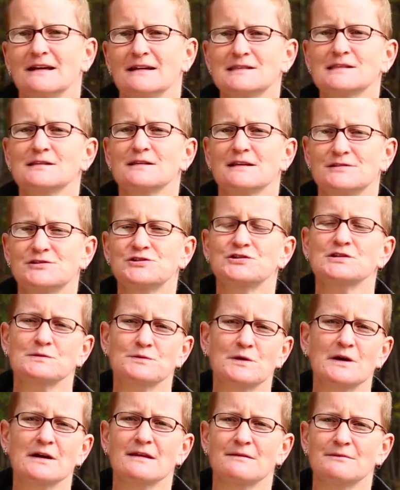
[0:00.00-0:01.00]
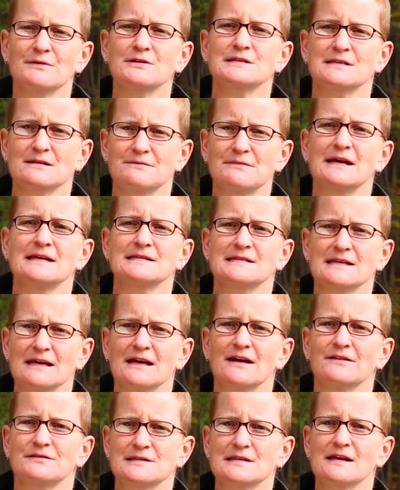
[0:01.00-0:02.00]
It's, it's just one of the most
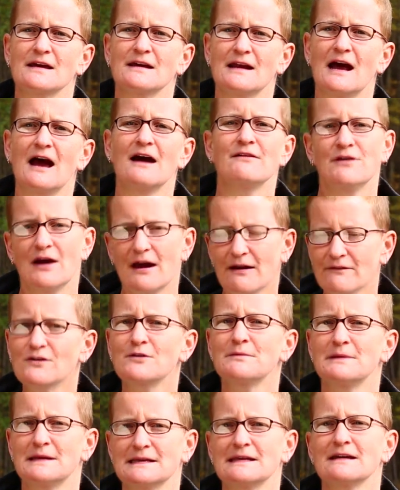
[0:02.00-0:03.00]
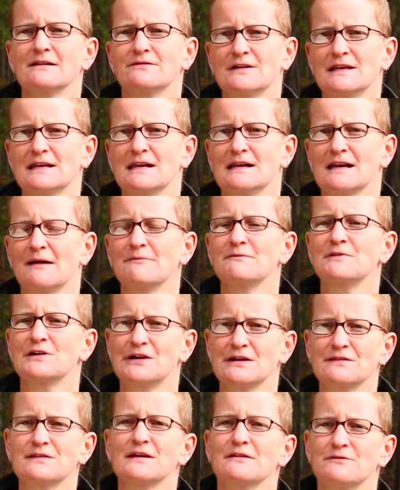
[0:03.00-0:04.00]
amazing gifts that I've ever been given, and I'm
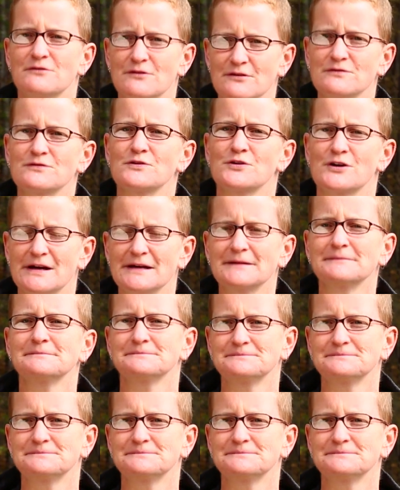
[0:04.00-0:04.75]
very thankful for it.